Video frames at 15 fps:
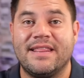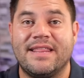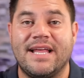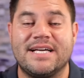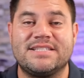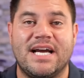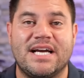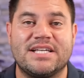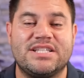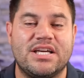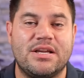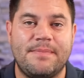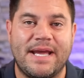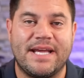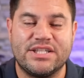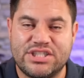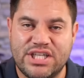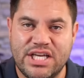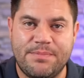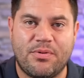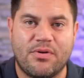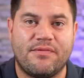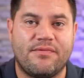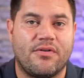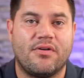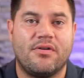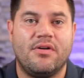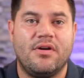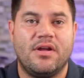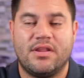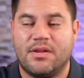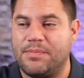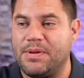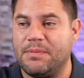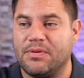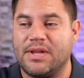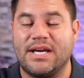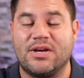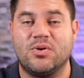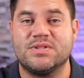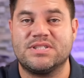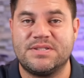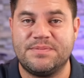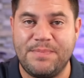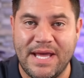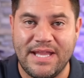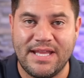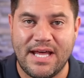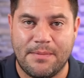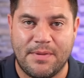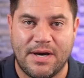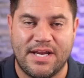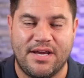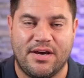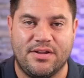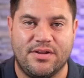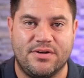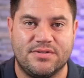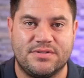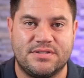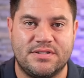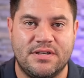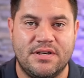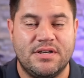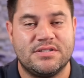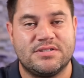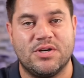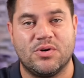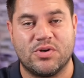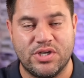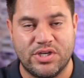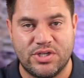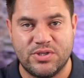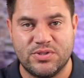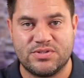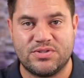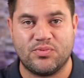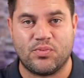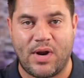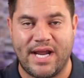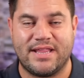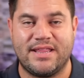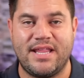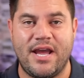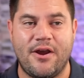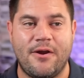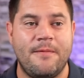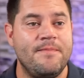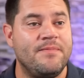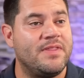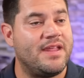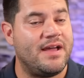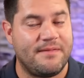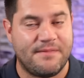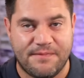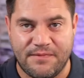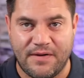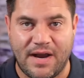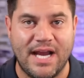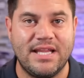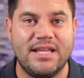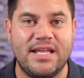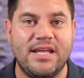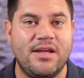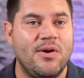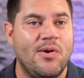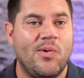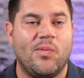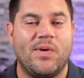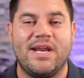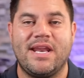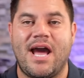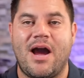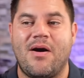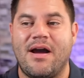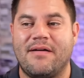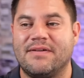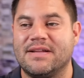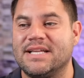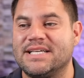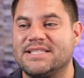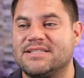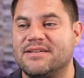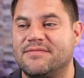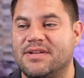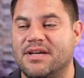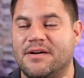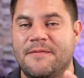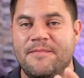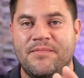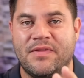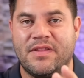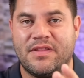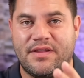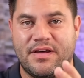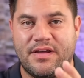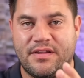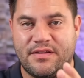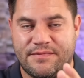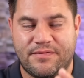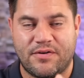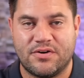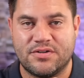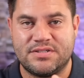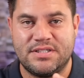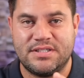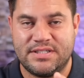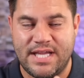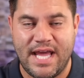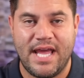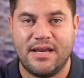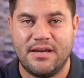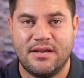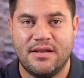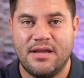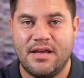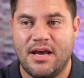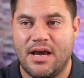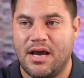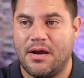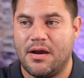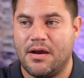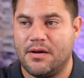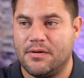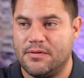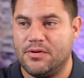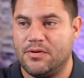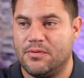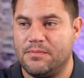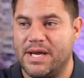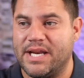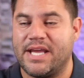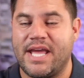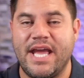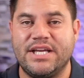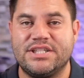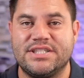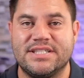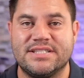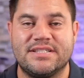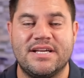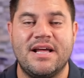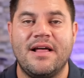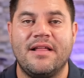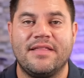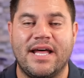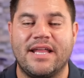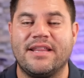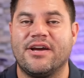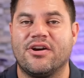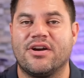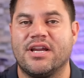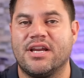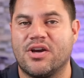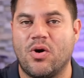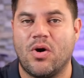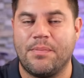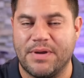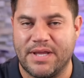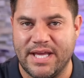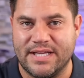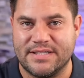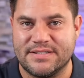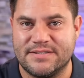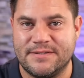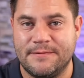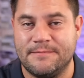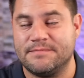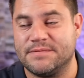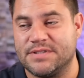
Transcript: That's actually going to make it cheaper for the people that go and spend that money on those. So good news right there that finally we now have a list of the the, the first 10 uh, you know medications that they're going to go up against.